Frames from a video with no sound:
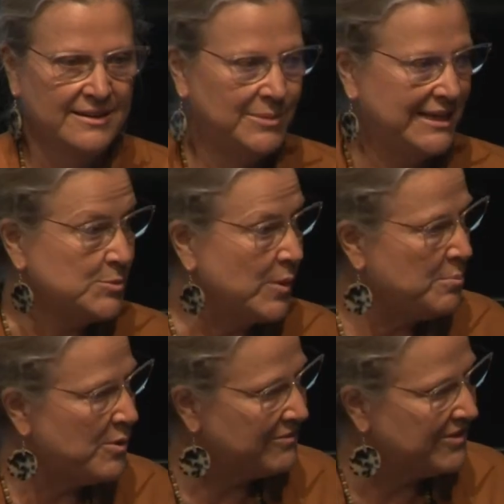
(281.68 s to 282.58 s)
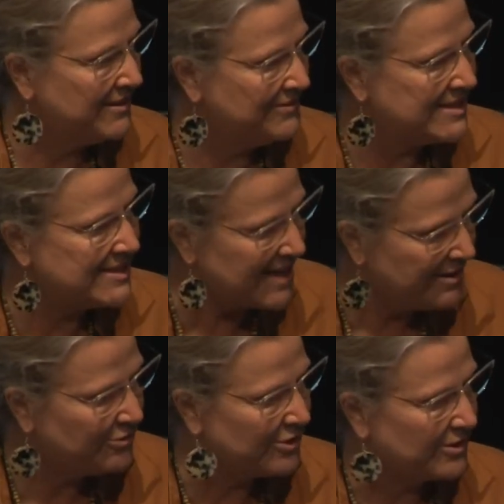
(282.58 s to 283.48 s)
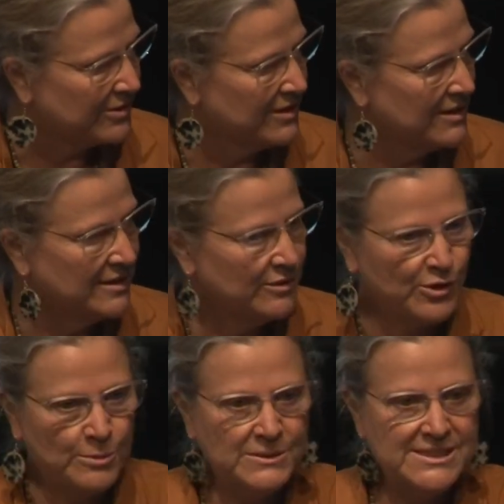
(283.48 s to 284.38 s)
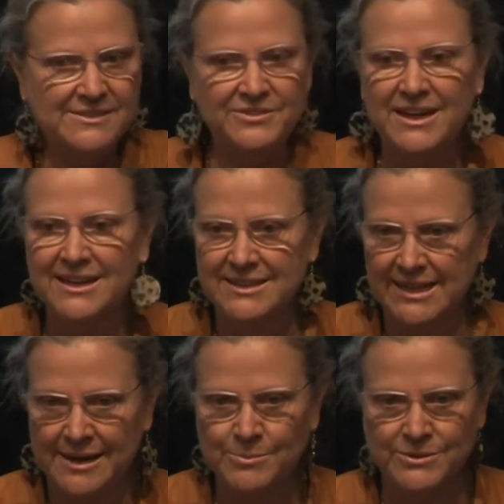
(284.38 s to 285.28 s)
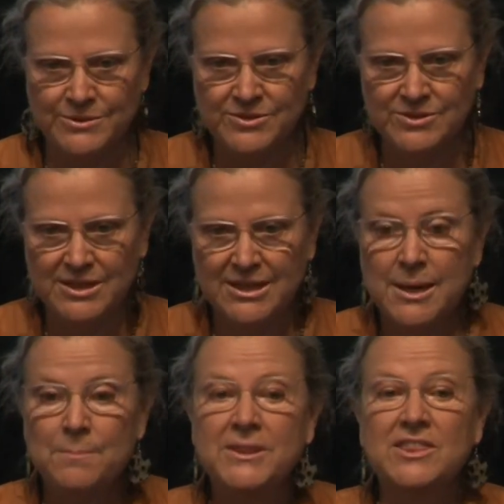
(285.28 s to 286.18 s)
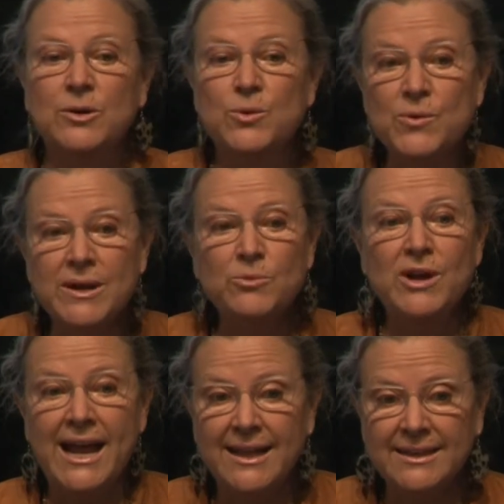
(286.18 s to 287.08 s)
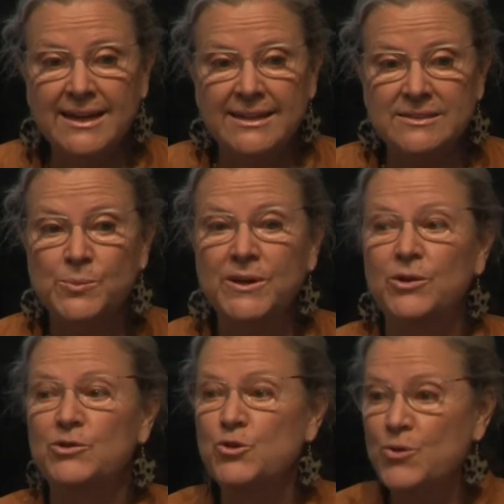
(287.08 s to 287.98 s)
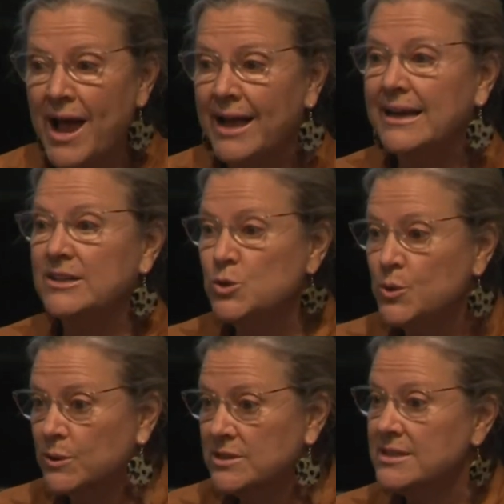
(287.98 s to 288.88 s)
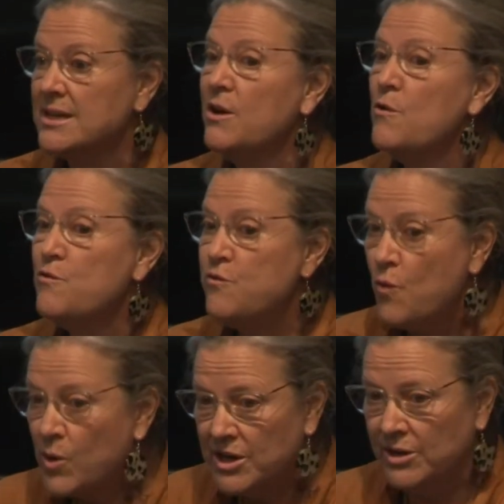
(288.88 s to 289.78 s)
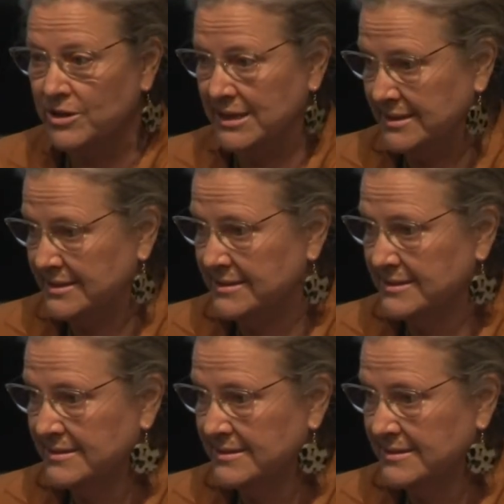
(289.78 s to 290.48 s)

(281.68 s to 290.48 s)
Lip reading: because 1.5 is safer for our Pacific Island neighbors. But the grim reality is we are tracking towards 4 degrees.